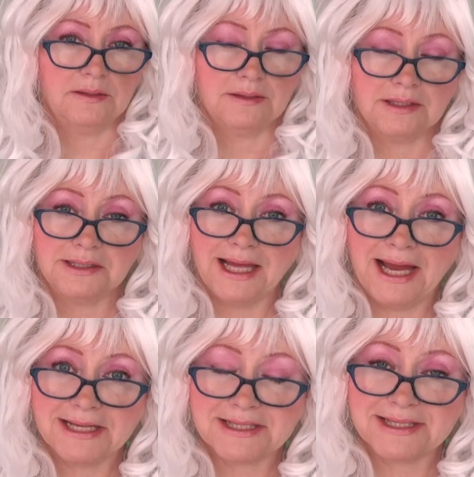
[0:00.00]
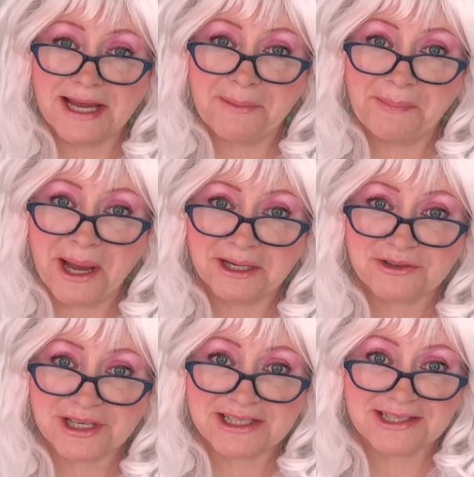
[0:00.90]
The last St.
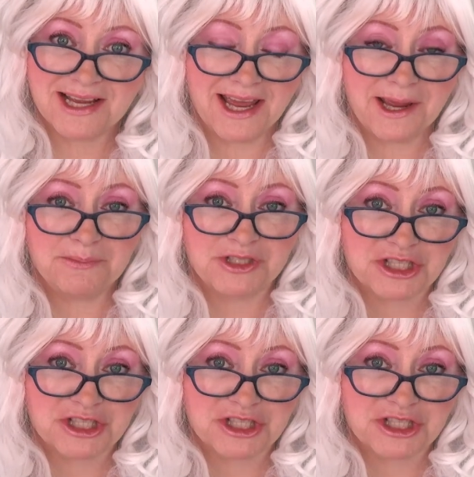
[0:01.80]
Patrick's Day